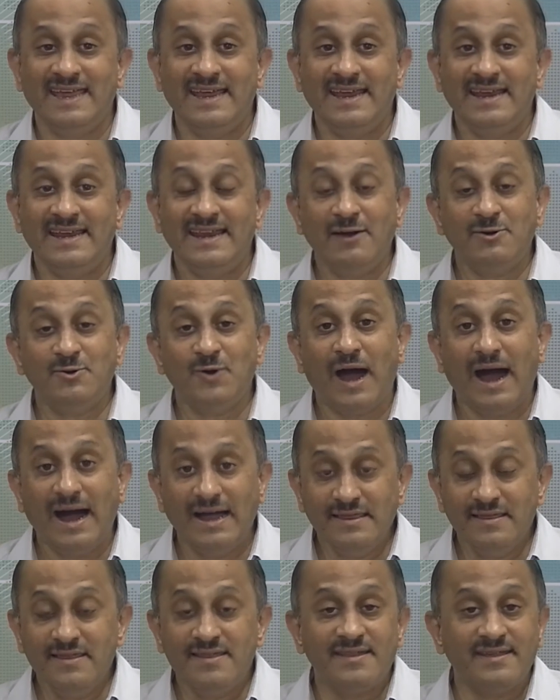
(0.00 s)
Now, to
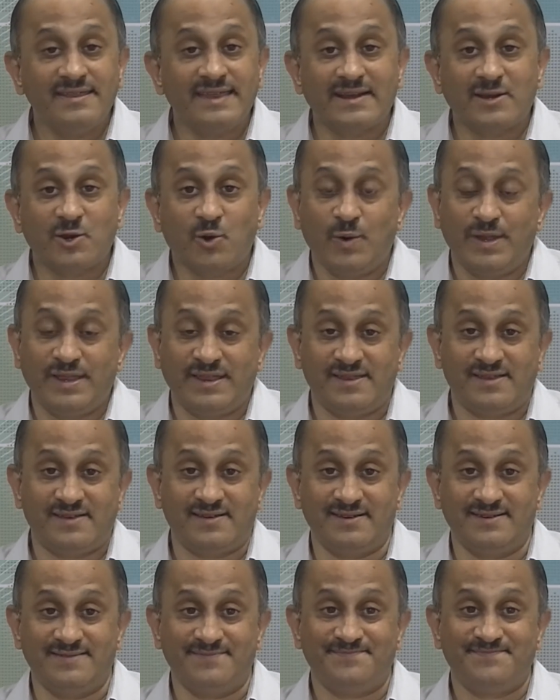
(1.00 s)
answer that question,
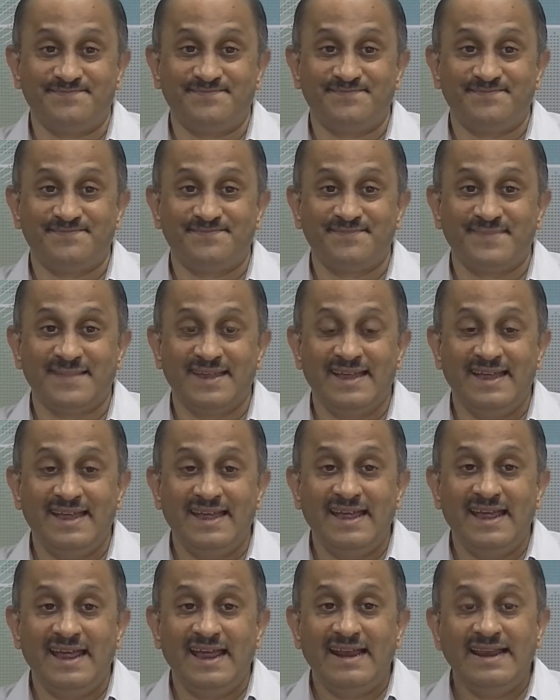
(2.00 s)

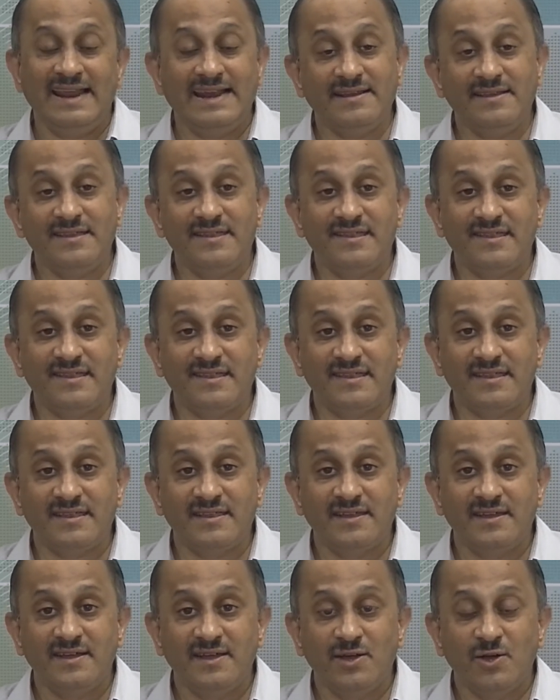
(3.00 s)
let us
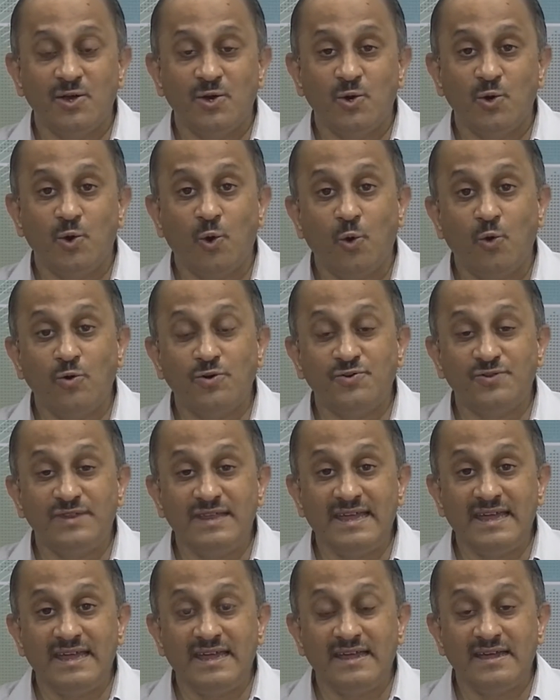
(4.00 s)
go to
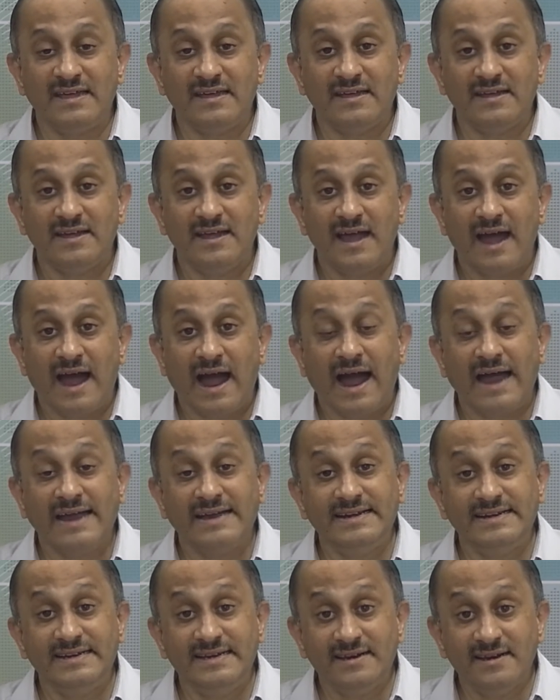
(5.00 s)
the
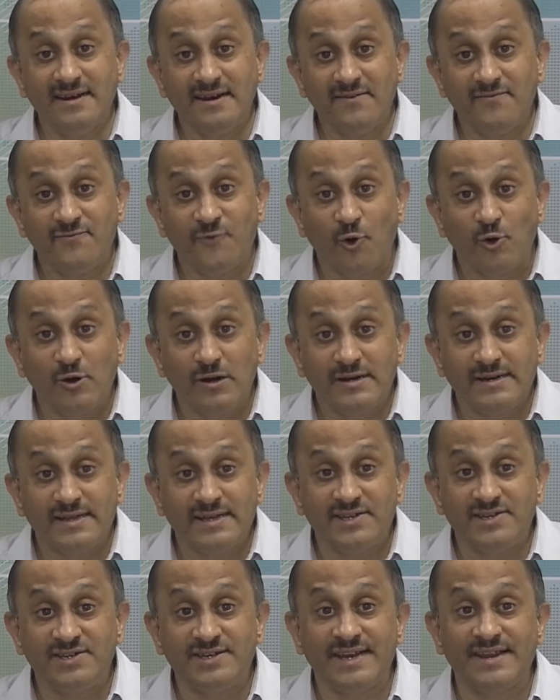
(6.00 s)
ideal
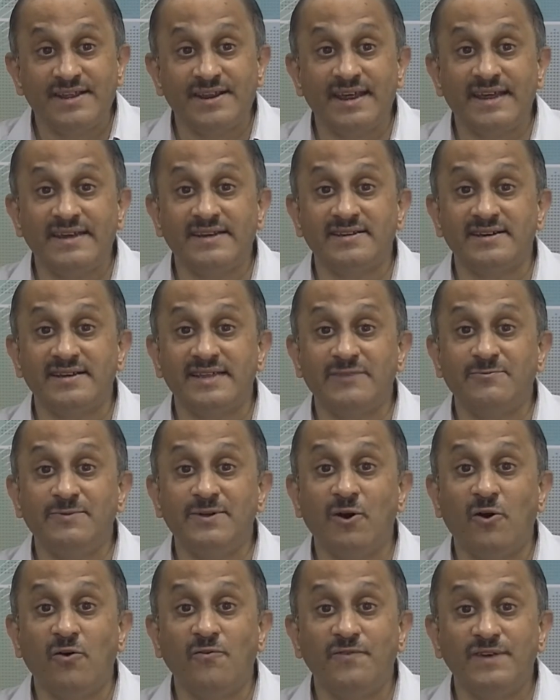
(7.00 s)
voltage generator that we
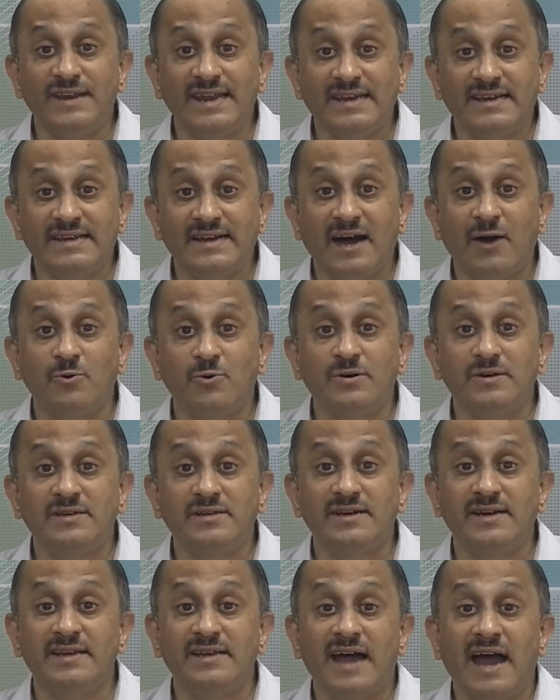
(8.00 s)
often
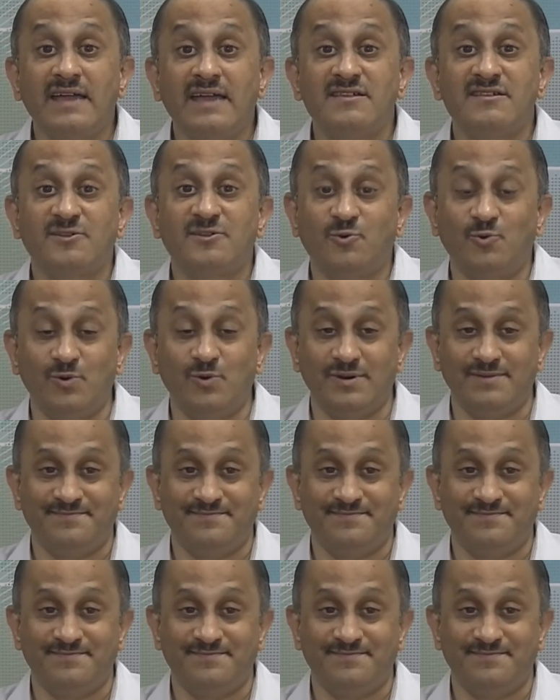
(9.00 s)
encounter in high school.